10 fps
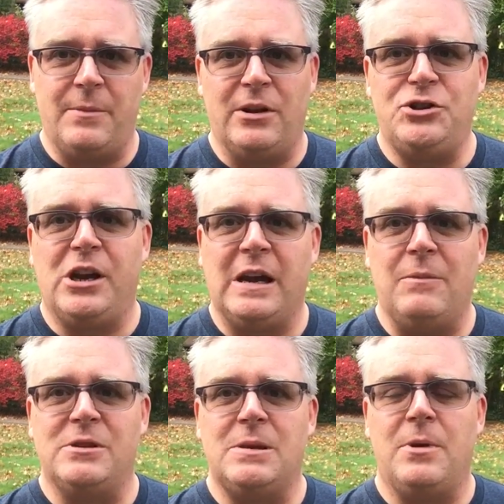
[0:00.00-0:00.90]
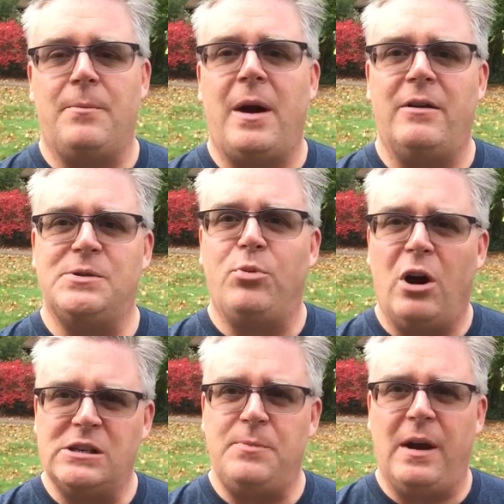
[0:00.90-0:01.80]
I'm going to check in with some of the Pirates
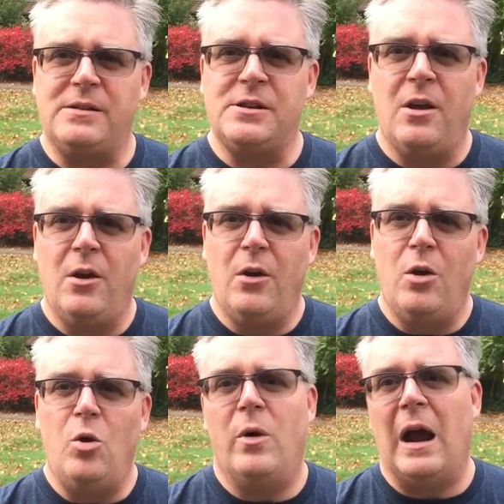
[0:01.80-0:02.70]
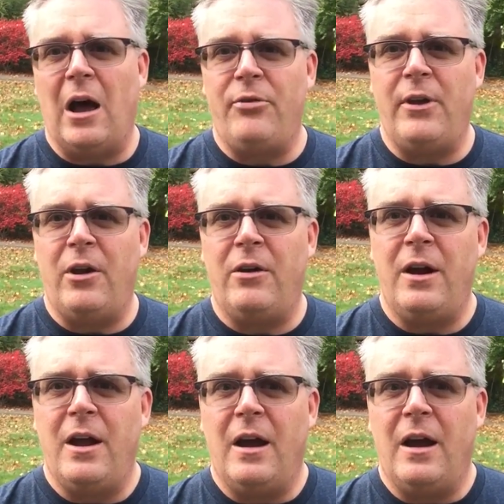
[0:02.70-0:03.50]
prospects who are out there.